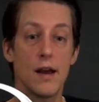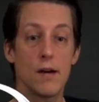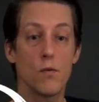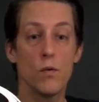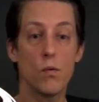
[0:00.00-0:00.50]

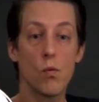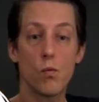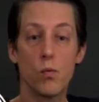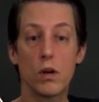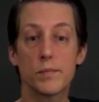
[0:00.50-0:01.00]
And
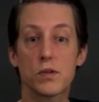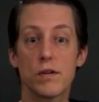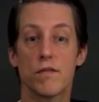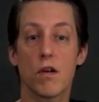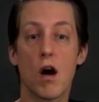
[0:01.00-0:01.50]
we'll
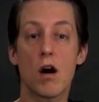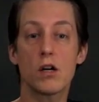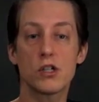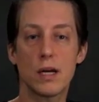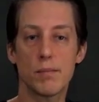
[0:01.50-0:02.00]
observe
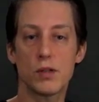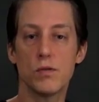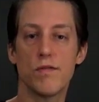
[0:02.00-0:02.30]
large amplitude